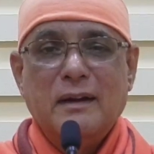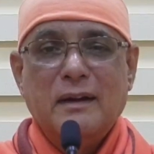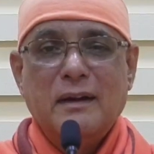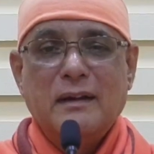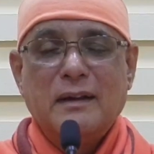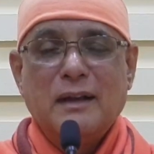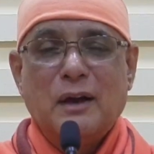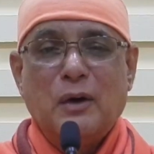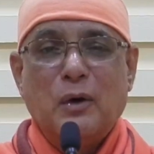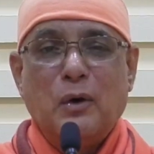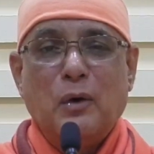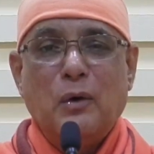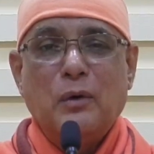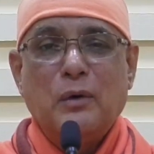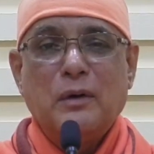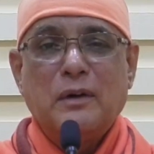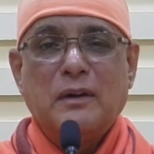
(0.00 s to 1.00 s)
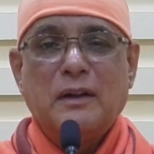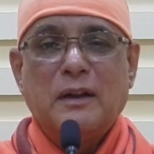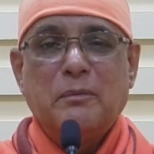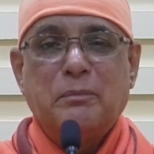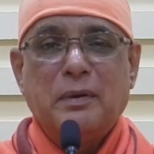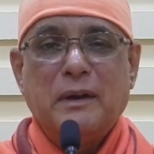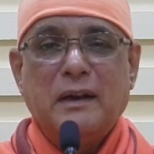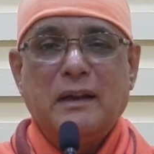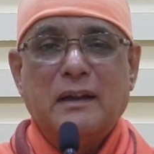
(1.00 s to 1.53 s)
they hold to the
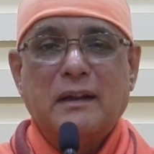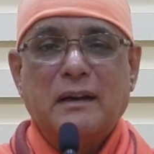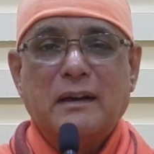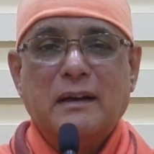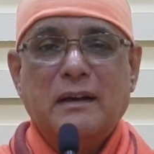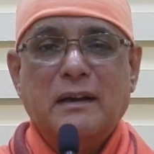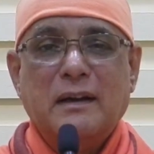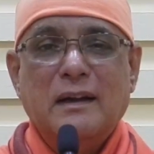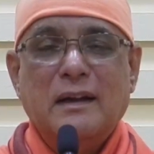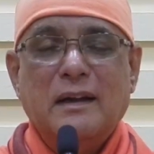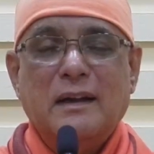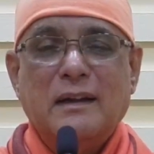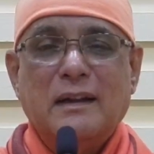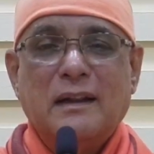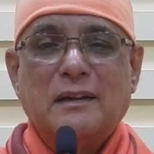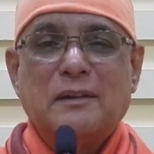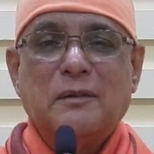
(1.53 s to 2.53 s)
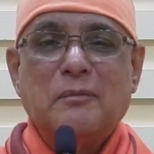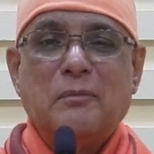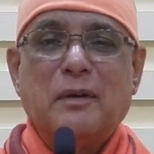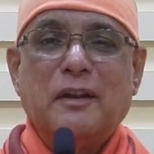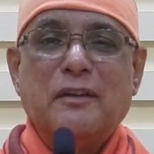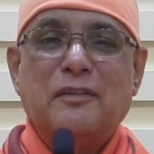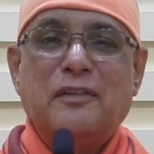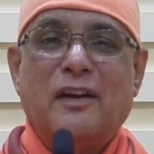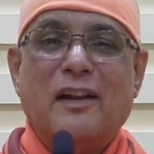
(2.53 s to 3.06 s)
pillar, they simply
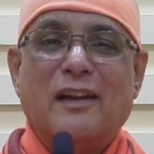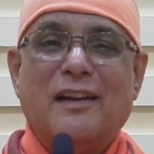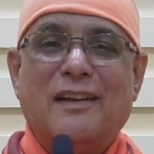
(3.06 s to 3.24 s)
fall.